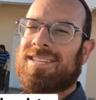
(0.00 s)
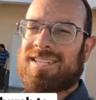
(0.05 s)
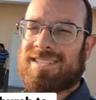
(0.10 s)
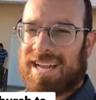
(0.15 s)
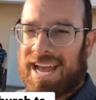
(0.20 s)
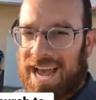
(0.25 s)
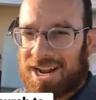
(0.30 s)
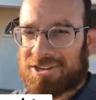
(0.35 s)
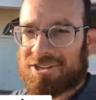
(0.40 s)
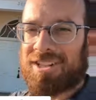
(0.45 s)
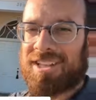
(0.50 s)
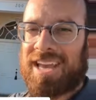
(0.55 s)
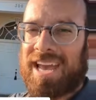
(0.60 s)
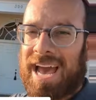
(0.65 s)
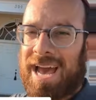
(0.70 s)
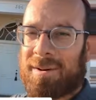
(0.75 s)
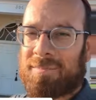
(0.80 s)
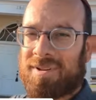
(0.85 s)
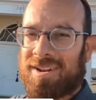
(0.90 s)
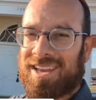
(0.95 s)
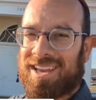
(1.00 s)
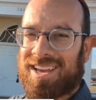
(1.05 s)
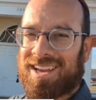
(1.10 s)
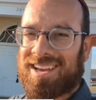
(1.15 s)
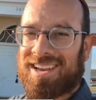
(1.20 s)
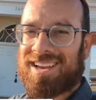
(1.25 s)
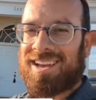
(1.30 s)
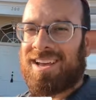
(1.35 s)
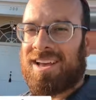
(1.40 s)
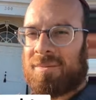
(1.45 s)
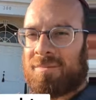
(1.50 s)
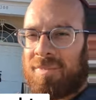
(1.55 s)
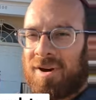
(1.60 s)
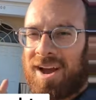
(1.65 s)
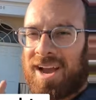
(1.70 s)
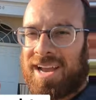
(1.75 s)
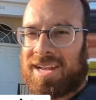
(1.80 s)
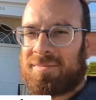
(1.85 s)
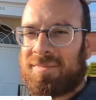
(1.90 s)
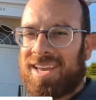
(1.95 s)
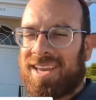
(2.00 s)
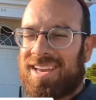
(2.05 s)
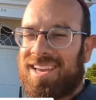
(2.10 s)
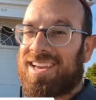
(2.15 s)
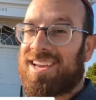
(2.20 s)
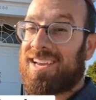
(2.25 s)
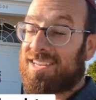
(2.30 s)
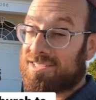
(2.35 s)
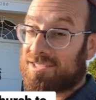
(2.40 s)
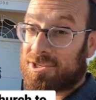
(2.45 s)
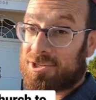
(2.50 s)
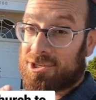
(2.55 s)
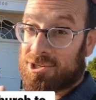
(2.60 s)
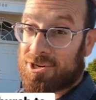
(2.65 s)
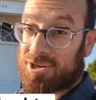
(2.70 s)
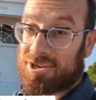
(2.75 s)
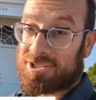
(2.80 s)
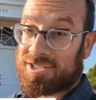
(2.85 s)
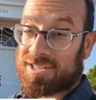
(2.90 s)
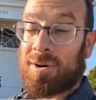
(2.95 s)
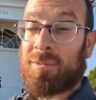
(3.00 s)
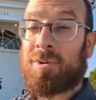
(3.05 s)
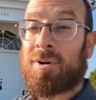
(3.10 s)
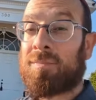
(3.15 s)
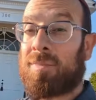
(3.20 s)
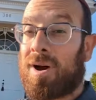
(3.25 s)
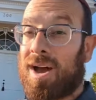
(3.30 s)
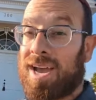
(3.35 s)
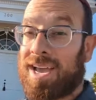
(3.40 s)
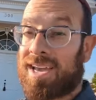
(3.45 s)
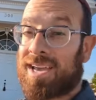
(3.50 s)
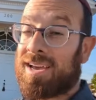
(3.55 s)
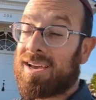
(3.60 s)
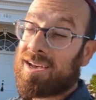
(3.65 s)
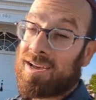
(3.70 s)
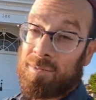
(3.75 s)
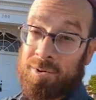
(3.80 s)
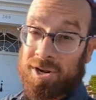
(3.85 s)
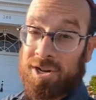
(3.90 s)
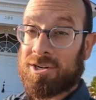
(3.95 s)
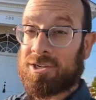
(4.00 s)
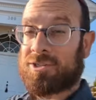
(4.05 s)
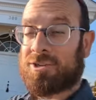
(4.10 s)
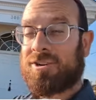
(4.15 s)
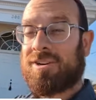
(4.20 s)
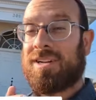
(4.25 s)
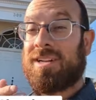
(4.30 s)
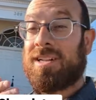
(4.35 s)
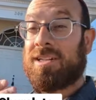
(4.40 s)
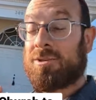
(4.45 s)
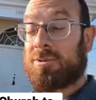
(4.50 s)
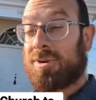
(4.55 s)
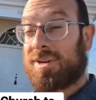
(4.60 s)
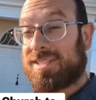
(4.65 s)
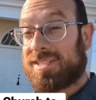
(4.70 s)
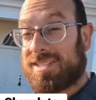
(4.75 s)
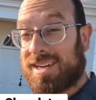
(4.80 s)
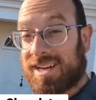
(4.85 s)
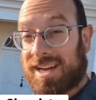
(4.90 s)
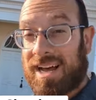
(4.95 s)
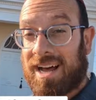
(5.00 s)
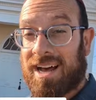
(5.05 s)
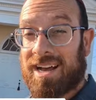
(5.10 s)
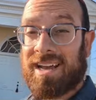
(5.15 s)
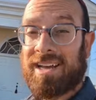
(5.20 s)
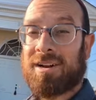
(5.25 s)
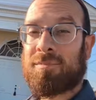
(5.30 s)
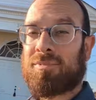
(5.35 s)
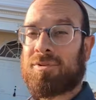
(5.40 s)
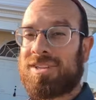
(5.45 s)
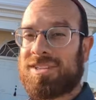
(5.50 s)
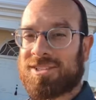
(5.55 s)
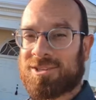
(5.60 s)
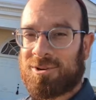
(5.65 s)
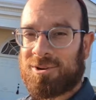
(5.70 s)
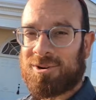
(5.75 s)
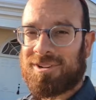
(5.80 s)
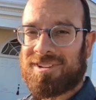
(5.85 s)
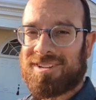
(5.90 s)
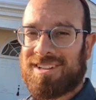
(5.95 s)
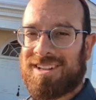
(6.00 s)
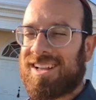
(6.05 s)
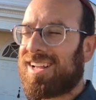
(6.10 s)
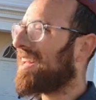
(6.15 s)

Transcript: It's actually happening. Behind me is the church that we're buying. We're going to turn it into a synagogue and a preschool.